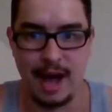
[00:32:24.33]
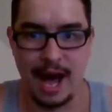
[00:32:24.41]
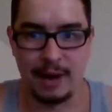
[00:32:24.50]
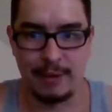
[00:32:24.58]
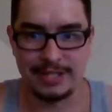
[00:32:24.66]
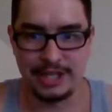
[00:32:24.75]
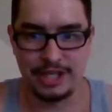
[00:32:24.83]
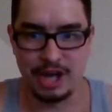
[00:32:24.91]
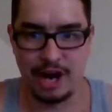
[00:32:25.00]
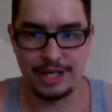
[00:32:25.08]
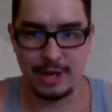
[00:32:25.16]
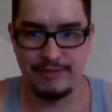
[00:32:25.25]
I don't want to see
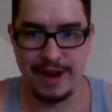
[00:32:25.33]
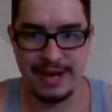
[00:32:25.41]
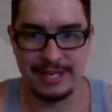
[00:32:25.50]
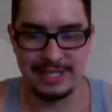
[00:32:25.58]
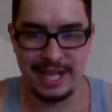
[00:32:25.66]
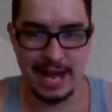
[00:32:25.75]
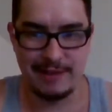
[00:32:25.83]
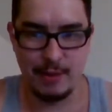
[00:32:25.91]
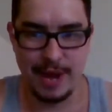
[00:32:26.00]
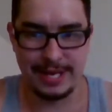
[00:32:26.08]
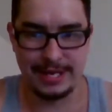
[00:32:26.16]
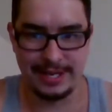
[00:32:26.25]
John fight DC at
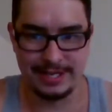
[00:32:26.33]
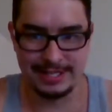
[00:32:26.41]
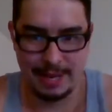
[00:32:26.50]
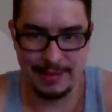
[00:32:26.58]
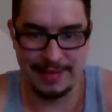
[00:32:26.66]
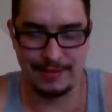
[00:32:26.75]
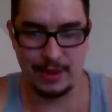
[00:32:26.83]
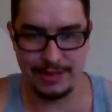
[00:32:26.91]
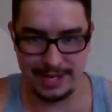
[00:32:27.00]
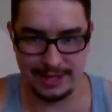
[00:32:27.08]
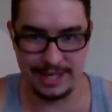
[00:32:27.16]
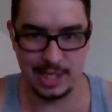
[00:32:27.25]
heavyweight because, I mean, even though I
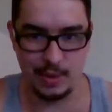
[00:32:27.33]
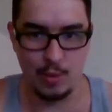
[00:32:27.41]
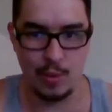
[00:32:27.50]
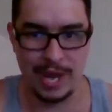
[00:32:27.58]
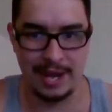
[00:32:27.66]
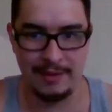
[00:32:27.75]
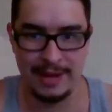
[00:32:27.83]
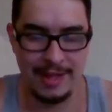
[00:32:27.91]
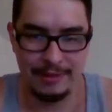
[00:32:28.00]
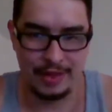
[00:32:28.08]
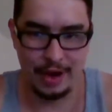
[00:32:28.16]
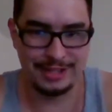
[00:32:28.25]
think DC would win,
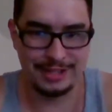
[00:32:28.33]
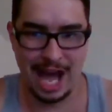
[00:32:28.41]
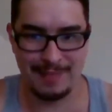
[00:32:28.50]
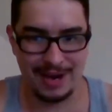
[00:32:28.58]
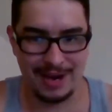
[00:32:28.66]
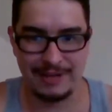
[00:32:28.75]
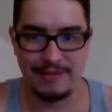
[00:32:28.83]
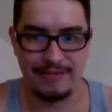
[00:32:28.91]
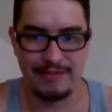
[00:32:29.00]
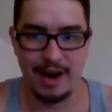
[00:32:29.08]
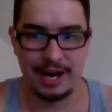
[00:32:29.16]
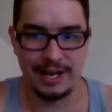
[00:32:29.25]
third time, I don't give a
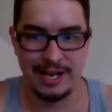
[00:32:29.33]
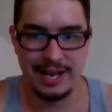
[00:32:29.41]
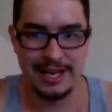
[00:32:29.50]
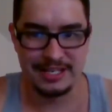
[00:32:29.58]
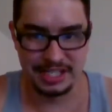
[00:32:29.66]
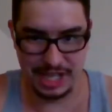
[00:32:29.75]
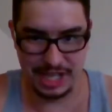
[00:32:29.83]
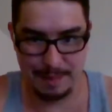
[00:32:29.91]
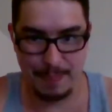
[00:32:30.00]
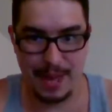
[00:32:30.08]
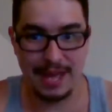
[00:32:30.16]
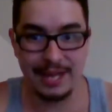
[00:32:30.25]
fuck.
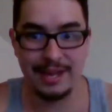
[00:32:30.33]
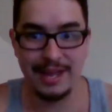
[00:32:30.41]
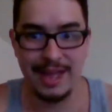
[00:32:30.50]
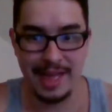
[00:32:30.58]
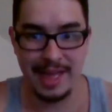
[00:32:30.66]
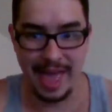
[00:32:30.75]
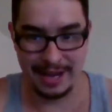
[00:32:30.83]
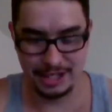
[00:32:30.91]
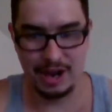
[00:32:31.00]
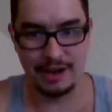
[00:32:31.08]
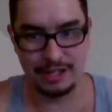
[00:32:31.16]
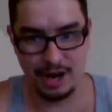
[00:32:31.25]
Stipe and
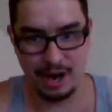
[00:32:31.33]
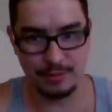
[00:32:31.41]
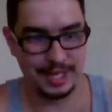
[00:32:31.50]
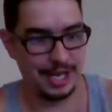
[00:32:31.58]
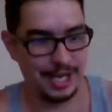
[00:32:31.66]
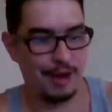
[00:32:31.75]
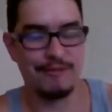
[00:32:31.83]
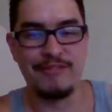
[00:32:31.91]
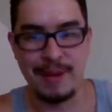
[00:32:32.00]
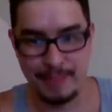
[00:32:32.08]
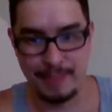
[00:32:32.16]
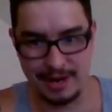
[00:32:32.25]
John Jones in
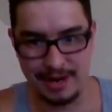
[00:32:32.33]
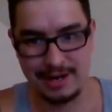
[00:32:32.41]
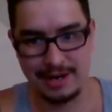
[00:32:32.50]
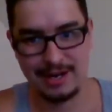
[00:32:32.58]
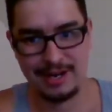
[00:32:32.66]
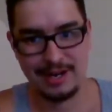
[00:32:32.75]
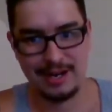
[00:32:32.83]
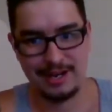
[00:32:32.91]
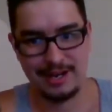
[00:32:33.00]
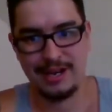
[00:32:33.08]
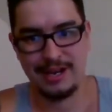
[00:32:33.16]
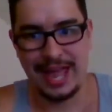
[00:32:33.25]
November
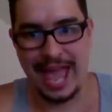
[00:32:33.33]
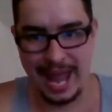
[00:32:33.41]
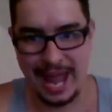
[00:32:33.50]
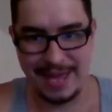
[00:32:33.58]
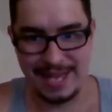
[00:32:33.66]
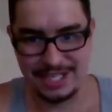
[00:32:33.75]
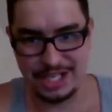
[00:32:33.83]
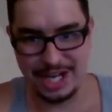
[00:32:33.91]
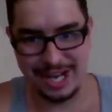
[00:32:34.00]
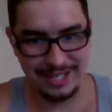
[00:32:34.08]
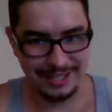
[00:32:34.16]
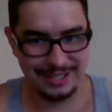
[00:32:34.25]
at
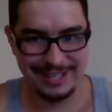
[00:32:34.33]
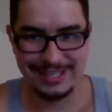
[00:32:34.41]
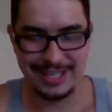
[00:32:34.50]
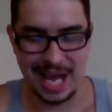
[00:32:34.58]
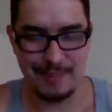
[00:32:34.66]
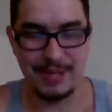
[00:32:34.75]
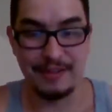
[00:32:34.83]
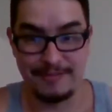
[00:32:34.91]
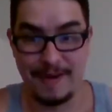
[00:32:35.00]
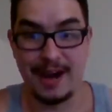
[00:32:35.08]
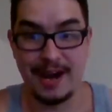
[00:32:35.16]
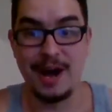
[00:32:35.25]
MSG, sign me the
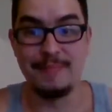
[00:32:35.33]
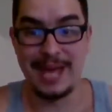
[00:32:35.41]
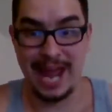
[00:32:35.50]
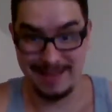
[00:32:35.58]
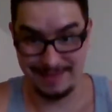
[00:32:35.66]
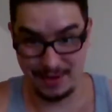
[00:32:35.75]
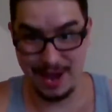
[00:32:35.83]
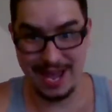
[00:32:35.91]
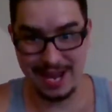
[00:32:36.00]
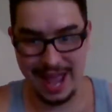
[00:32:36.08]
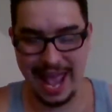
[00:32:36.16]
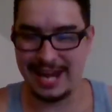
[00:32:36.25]
fuck up. At
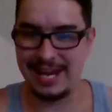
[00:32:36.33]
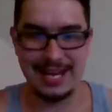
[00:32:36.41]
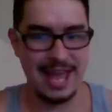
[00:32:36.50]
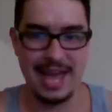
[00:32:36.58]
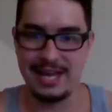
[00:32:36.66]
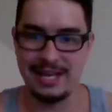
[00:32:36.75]
heavyweight, any day.